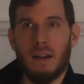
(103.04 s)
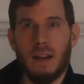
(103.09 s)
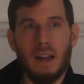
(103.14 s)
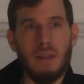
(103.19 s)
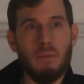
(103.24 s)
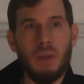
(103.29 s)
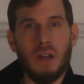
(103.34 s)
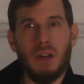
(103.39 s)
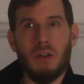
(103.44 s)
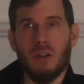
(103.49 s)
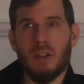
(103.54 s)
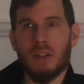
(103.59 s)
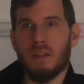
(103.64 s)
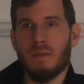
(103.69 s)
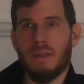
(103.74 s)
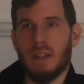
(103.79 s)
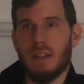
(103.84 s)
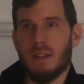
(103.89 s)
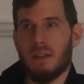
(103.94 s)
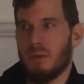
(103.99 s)
Not
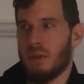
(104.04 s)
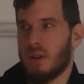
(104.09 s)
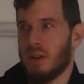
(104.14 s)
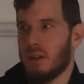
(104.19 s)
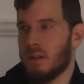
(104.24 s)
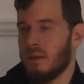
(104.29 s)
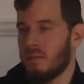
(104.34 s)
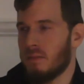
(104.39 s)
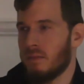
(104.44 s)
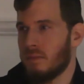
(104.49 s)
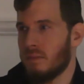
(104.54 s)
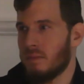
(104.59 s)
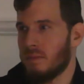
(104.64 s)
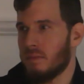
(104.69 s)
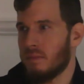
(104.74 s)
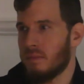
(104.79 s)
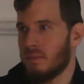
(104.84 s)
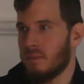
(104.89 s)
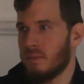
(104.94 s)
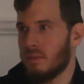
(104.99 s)
because of this world.
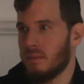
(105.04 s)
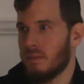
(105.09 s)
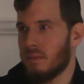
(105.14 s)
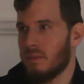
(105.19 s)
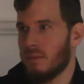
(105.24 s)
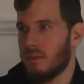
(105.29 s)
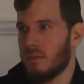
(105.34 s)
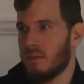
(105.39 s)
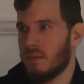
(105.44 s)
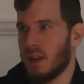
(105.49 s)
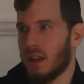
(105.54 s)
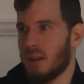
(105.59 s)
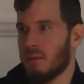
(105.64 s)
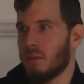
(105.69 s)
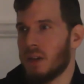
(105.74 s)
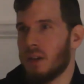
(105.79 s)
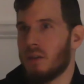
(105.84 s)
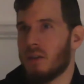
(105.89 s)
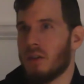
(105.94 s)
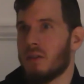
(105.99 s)

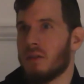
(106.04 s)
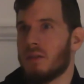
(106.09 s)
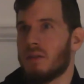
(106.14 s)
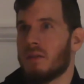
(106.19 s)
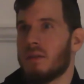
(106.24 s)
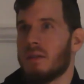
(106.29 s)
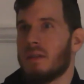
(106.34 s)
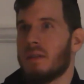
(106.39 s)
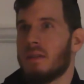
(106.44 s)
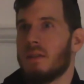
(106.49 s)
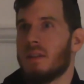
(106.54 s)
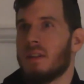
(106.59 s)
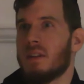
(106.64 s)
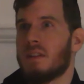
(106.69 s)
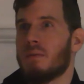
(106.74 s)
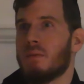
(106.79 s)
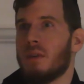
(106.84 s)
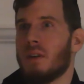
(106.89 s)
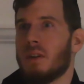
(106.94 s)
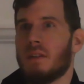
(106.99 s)
Not because
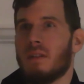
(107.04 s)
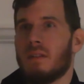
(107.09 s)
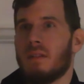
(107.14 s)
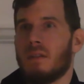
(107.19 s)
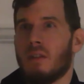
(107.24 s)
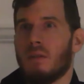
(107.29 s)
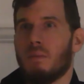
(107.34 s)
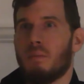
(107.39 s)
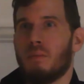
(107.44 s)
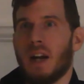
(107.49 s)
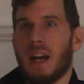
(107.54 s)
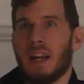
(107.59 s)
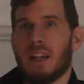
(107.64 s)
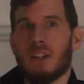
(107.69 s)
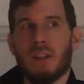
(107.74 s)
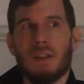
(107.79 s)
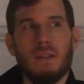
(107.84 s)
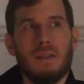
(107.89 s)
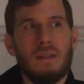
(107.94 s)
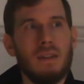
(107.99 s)
this world is so
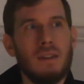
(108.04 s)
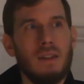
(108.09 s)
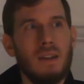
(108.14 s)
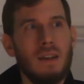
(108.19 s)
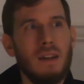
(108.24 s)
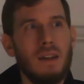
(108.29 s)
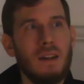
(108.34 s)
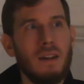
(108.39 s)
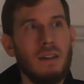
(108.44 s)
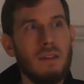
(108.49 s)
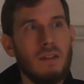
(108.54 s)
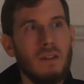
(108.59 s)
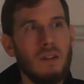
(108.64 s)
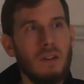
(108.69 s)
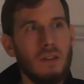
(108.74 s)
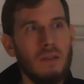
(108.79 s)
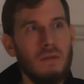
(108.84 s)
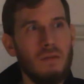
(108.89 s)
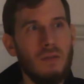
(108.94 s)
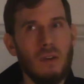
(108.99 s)
precious in its
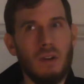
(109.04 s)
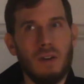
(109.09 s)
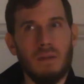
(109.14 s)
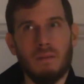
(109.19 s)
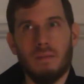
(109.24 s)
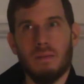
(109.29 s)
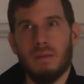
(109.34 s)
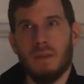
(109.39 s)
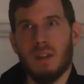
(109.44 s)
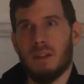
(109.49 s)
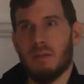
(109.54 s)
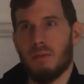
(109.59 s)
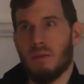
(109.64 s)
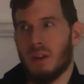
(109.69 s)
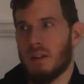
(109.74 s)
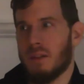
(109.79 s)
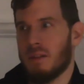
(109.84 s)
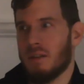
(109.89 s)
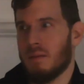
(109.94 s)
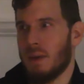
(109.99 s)
current form.
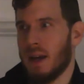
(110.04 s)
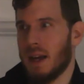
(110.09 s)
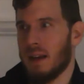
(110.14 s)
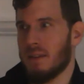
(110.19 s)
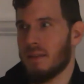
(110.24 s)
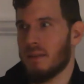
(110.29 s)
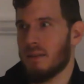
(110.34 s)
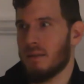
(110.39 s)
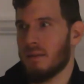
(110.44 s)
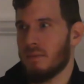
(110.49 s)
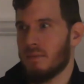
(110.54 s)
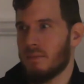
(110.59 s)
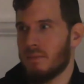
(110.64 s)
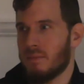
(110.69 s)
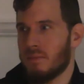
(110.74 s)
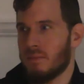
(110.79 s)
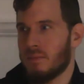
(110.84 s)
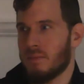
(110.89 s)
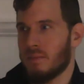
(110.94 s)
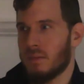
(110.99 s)
This world is a mess.
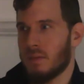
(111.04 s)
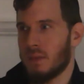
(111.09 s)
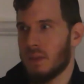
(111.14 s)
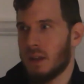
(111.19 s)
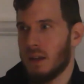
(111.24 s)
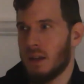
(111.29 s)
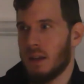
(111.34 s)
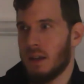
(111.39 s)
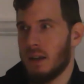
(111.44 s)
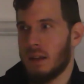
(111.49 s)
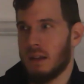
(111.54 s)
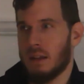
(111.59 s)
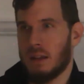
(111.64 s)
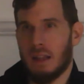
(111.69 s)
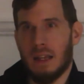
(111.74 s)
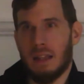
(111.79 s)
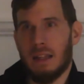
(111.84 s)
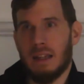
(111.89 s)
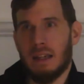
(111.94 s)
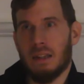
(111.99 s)

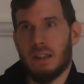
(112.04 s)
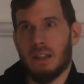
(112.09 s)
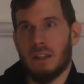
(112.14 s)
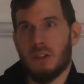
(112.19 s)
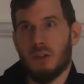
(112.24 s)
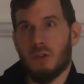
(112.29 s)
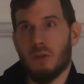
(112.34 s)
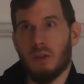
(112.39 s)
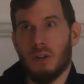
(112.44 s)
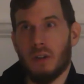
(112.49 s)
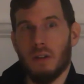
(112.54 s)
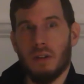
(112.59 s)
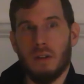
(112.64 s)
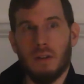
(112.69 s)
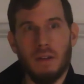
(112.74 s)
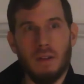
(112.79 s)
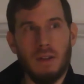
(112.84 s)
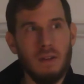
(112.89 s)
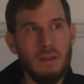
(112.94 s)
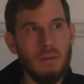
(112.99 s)
They didn't
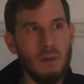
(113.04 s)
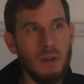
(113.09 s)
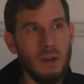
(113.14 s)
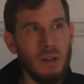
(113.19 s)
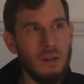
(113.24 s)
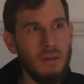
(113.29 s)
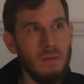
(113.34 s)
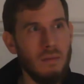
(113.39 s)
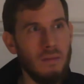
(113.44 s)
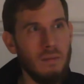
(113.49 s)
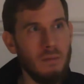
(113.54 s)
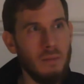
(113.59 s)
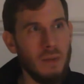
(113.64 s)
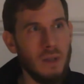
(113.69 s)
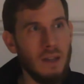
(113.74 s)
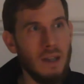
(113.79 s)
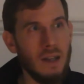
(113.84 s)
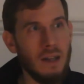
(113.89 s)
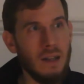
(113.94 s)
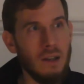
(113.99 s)
enjoy this world
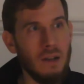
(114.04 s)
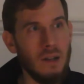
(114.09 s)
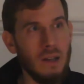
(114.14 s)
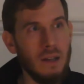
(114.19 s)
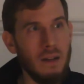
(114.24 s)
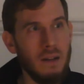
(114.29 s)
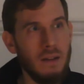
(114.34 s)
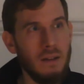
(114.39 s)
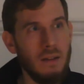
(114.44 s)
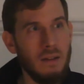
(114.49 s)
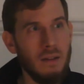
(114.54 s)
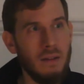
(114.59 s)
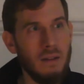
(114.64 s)
particularly.